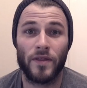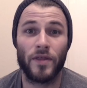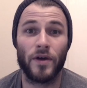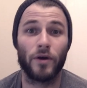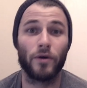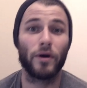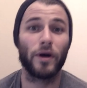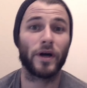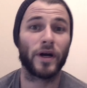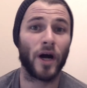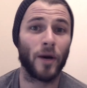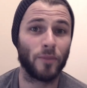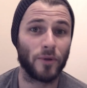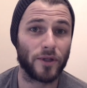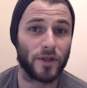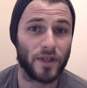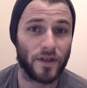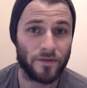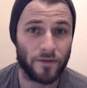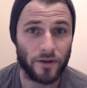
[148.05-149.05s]
There were a couple
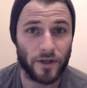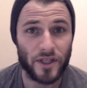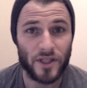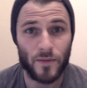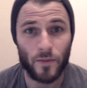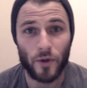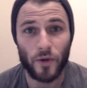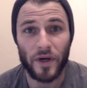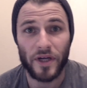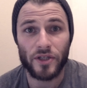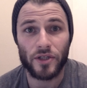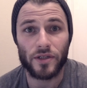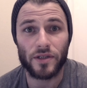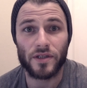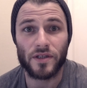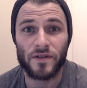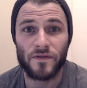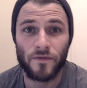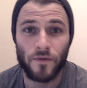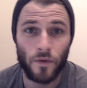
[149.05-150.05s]
of different
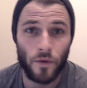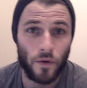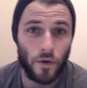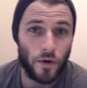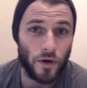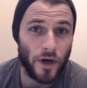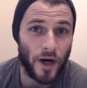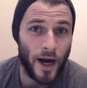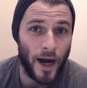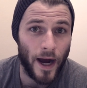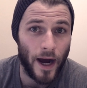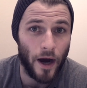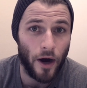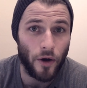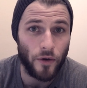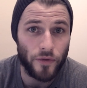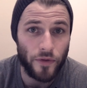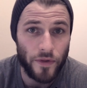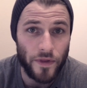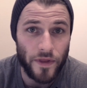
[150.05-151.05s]
inspirations for how